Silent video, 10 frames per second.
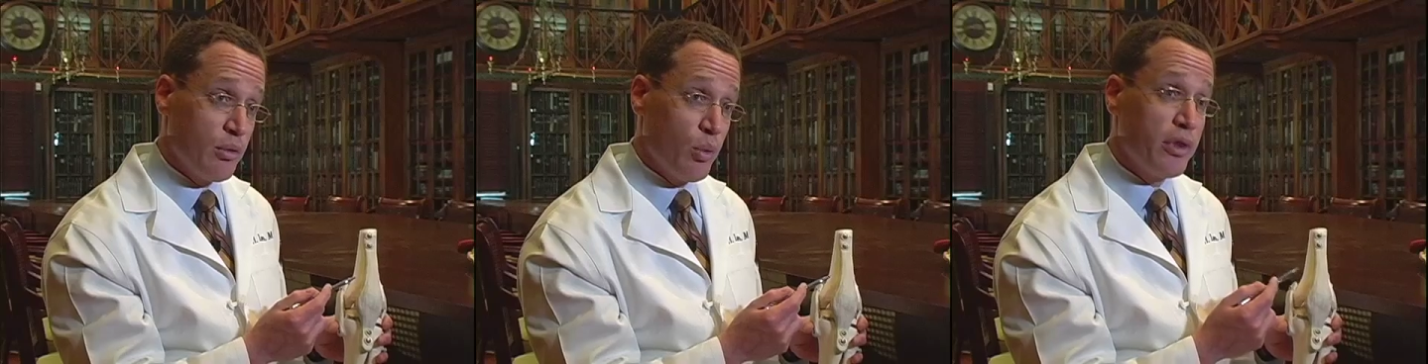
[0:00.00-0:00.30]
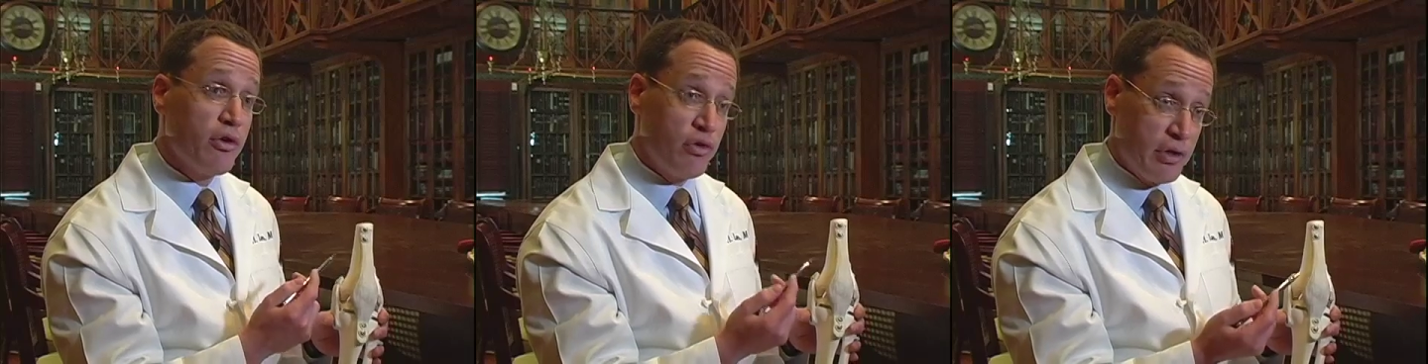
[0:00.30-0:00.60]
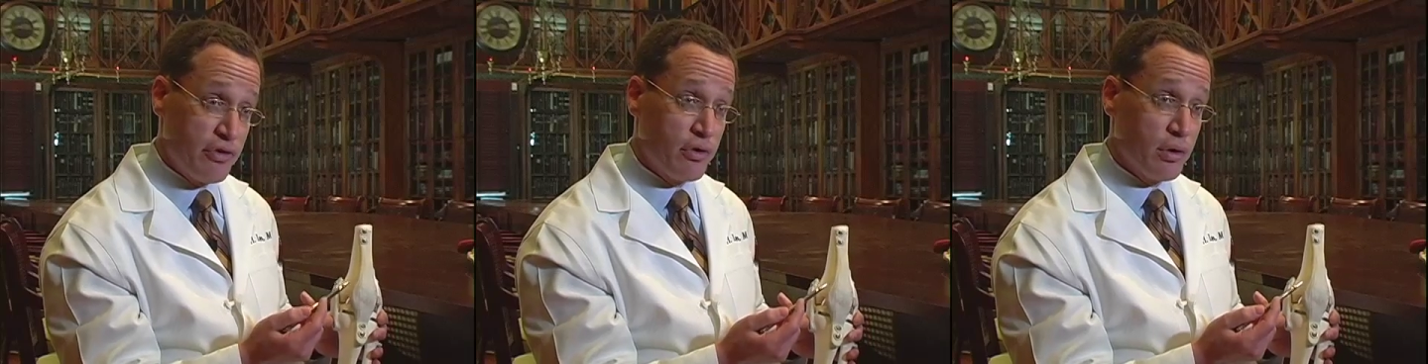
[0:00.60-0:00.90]
with a
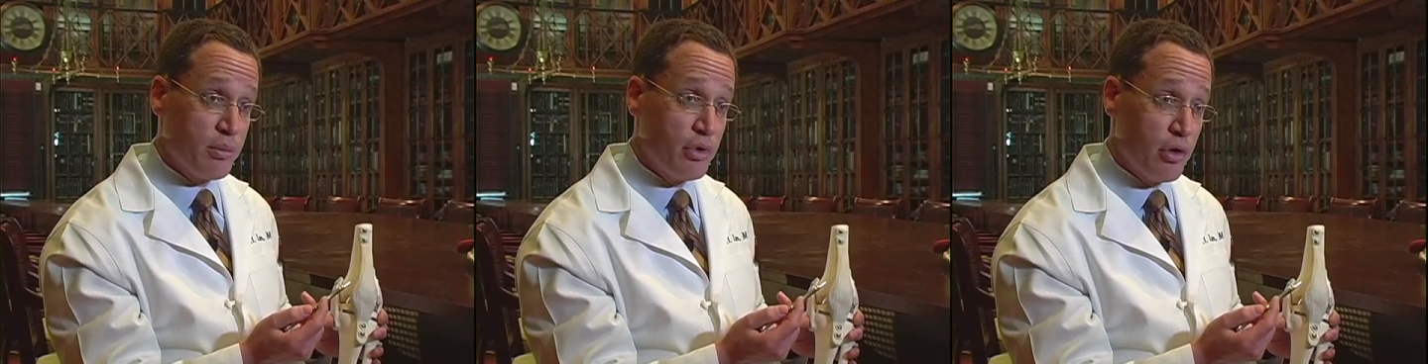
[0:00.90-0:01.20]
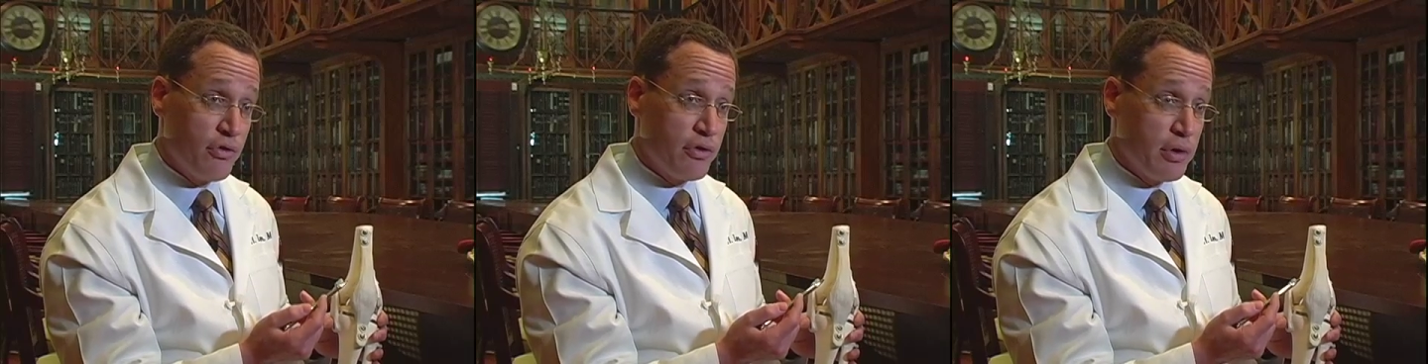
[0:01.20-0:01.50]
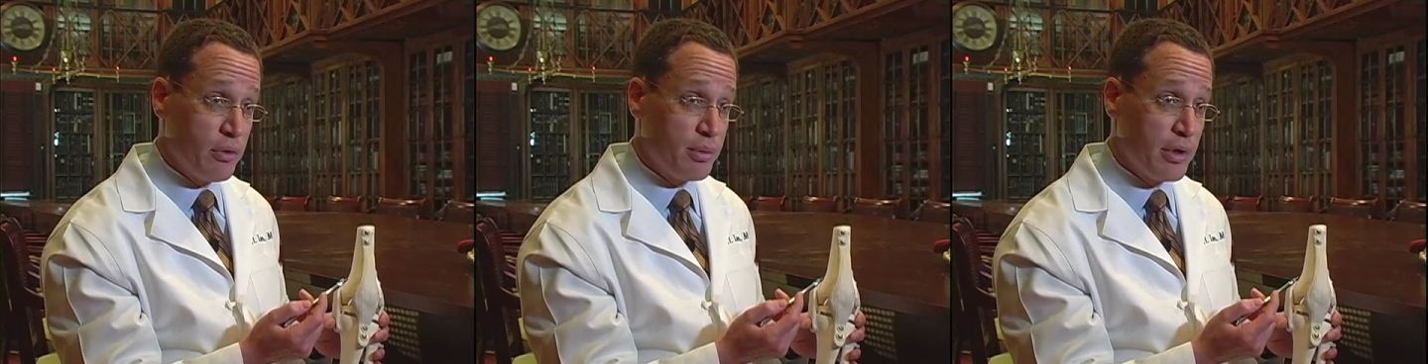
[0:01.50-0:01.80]
traditional approach to
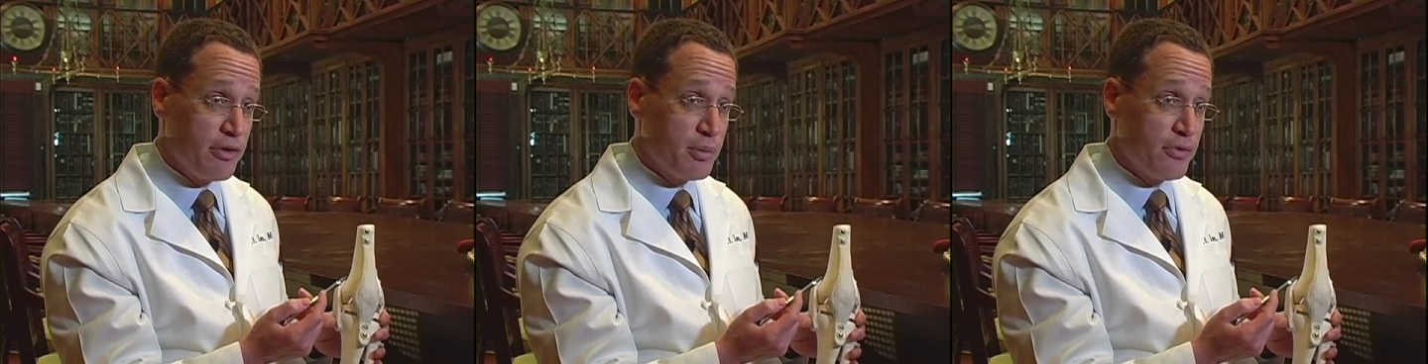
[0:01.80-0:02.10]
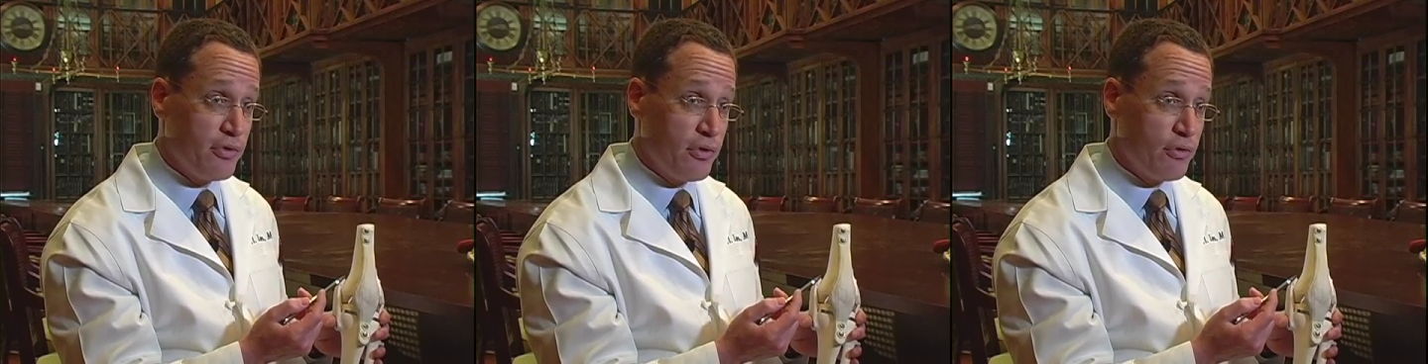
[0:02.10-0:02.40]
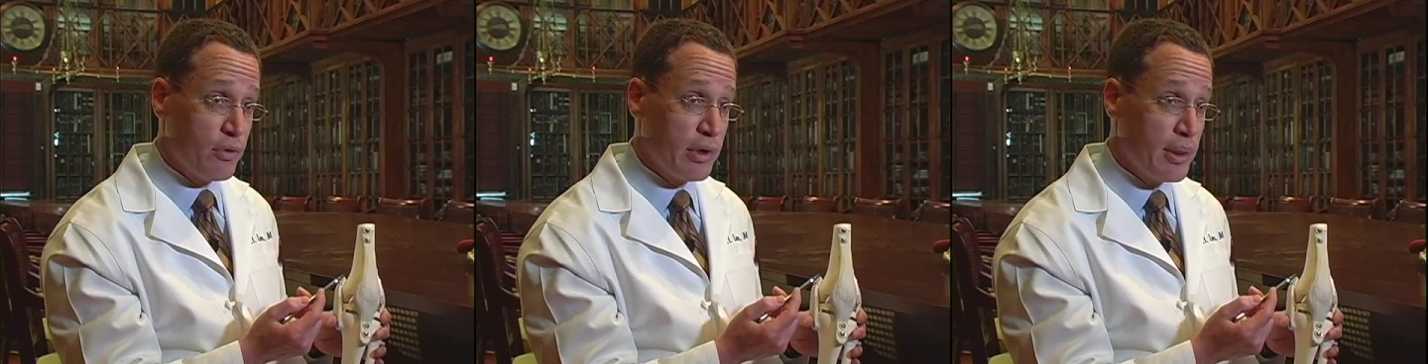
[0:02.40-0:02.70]
knee replacement
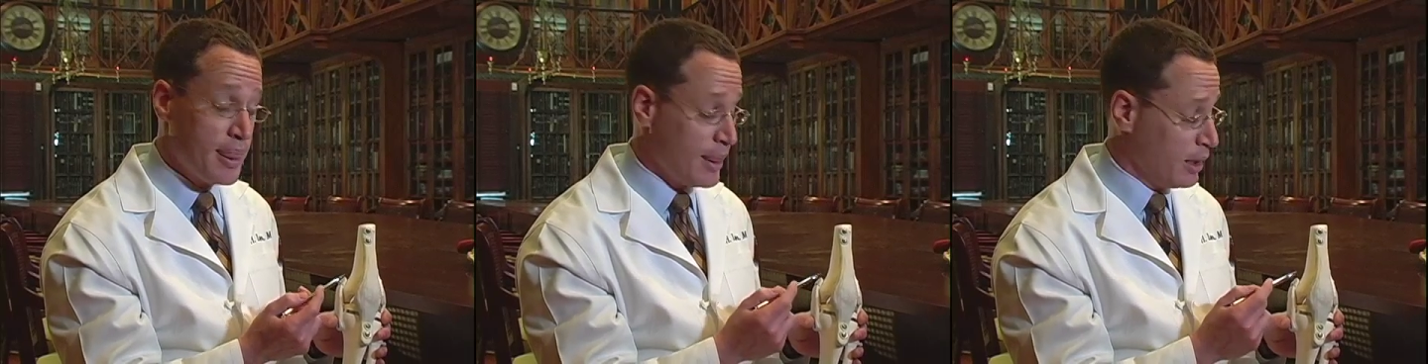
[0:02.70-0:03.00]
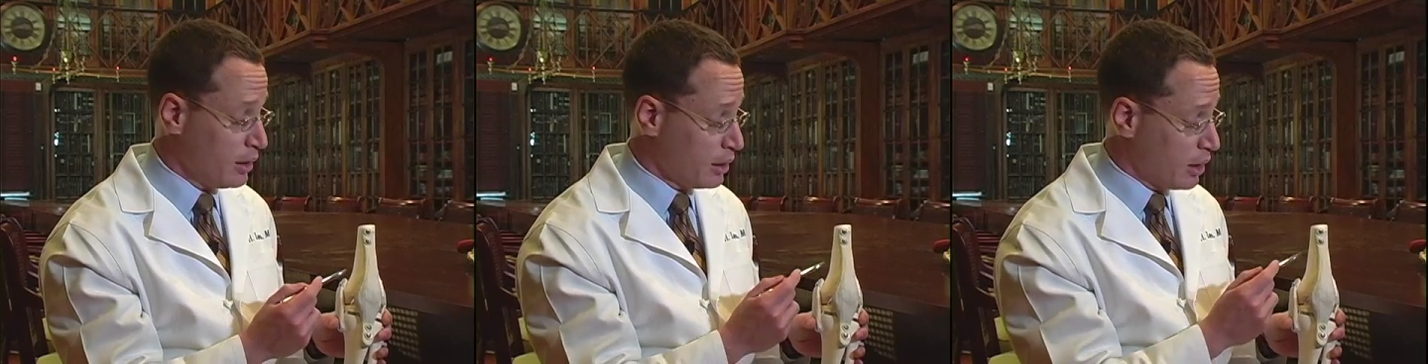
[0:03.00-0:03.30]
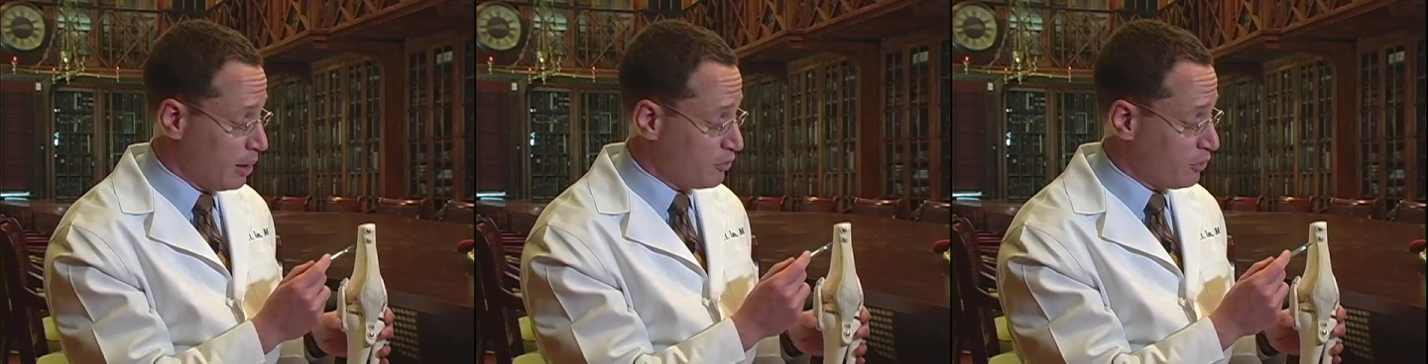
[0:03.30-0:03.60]
surgery
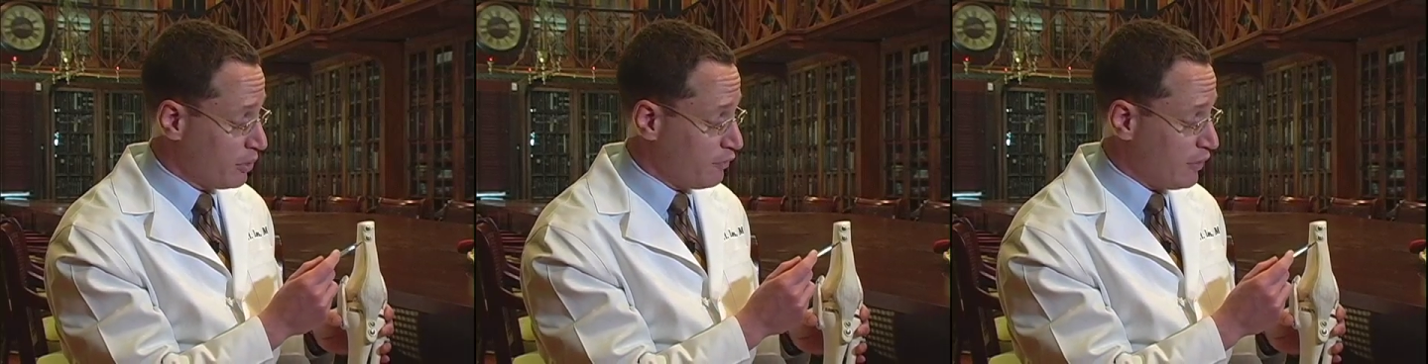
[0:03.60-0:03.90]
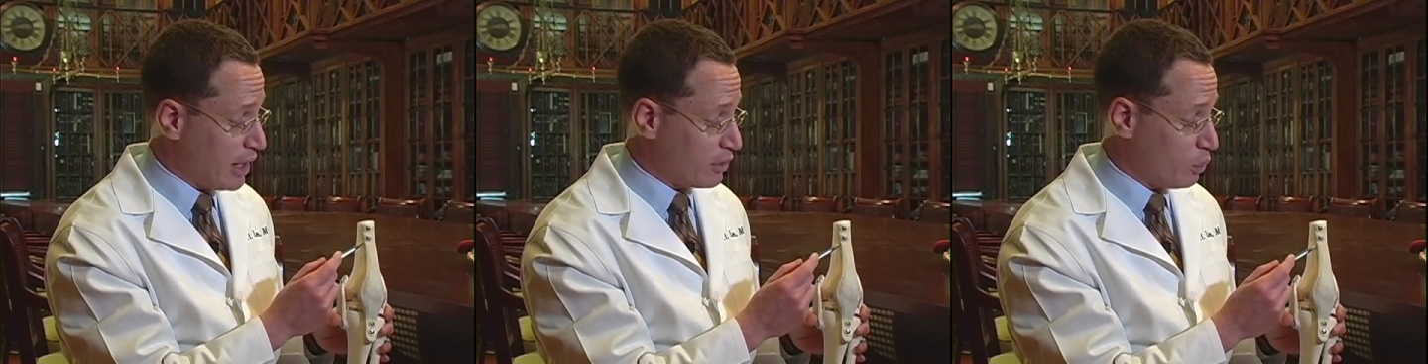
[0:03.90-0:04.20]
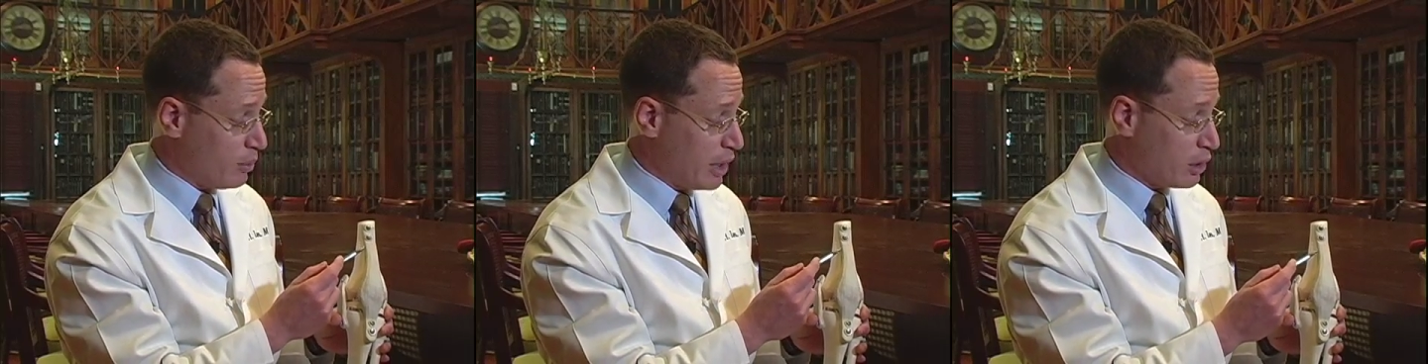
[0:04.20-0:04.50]
comes from the fact that
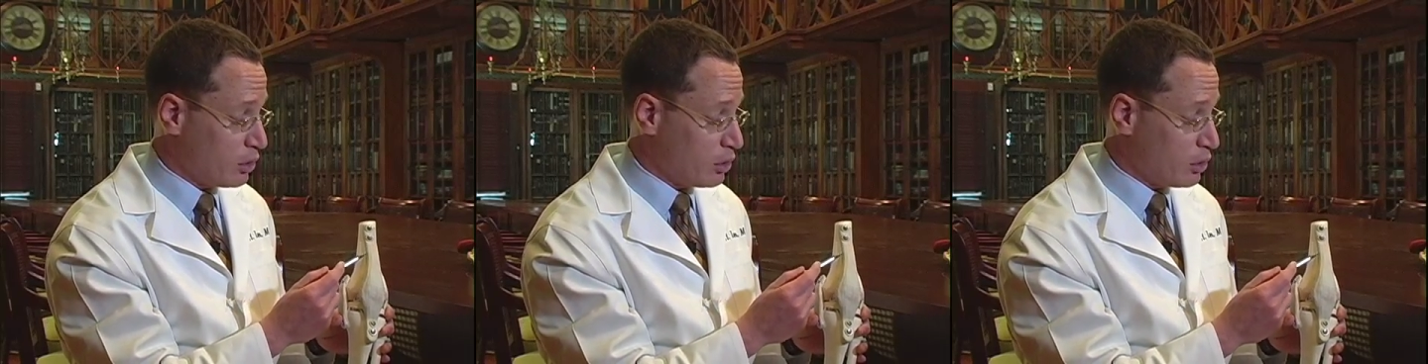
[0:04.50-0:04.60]
we make a